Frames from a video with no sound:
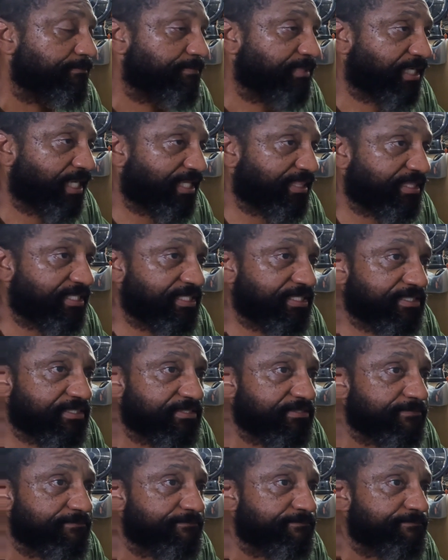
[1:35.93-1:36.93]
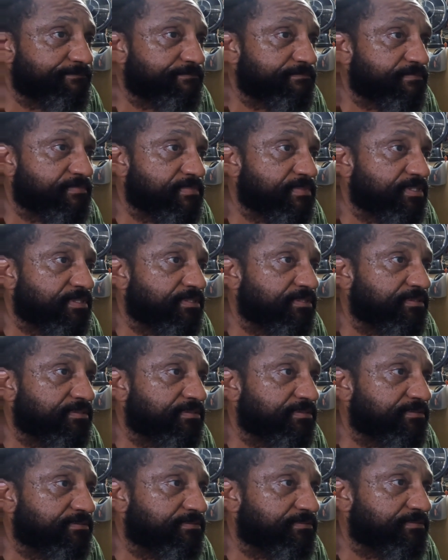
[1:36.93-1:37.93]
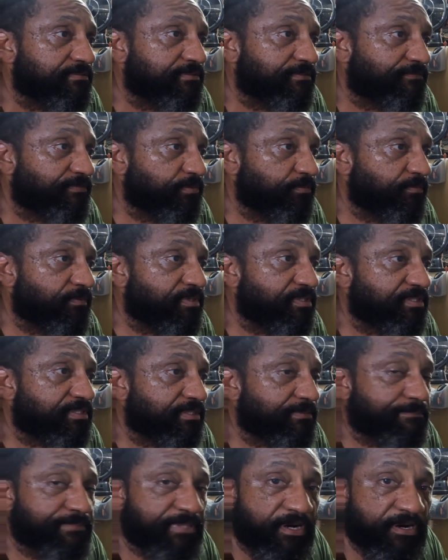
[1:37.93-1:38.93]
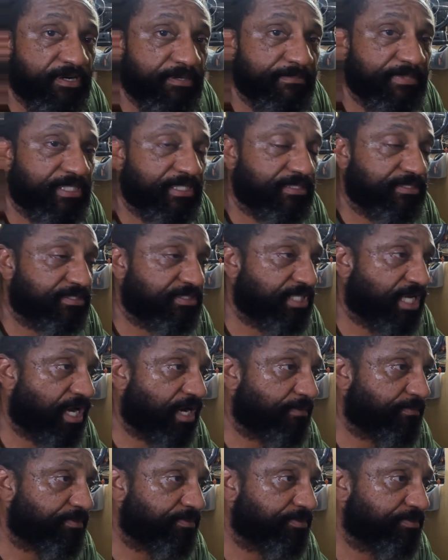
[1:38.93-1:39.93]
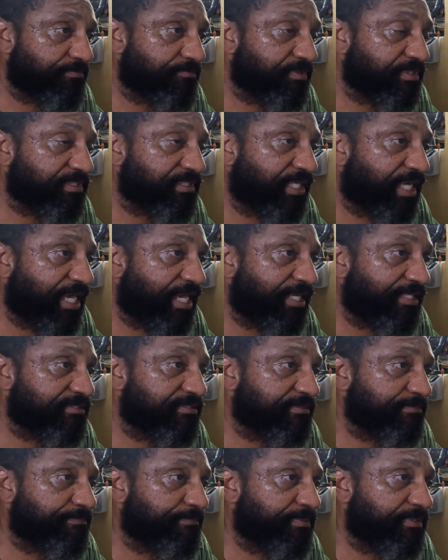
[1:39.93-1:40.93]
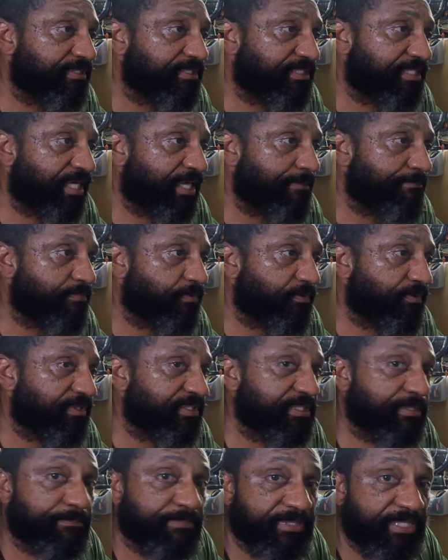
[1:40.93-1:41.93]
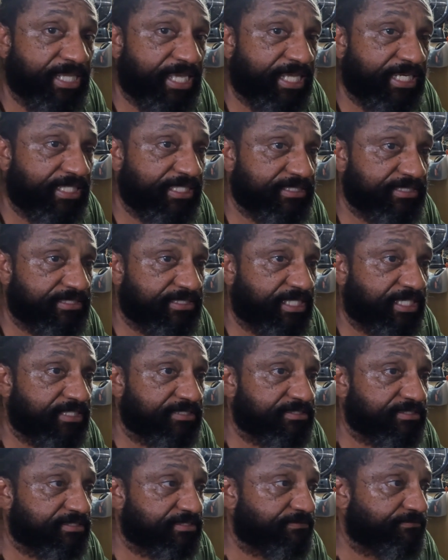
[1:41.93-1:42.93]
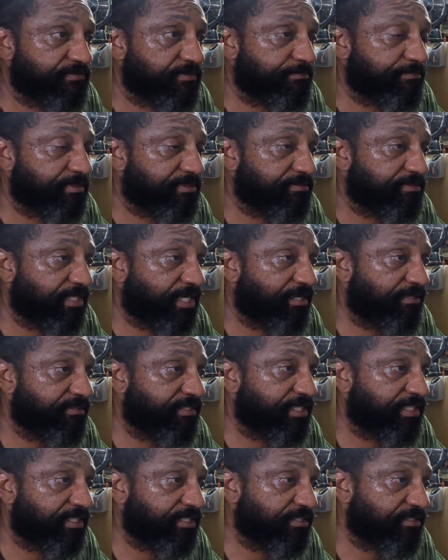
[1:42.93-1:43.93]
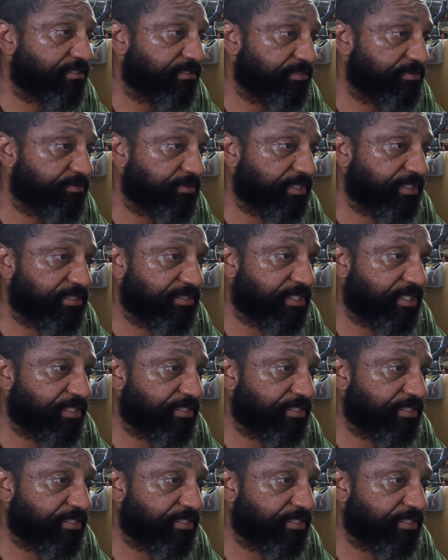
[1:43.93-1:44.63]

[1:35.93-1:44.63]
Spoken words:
But I think if you wanted a permanent shower, you really had to put that more in the planning stages of your build out and include it.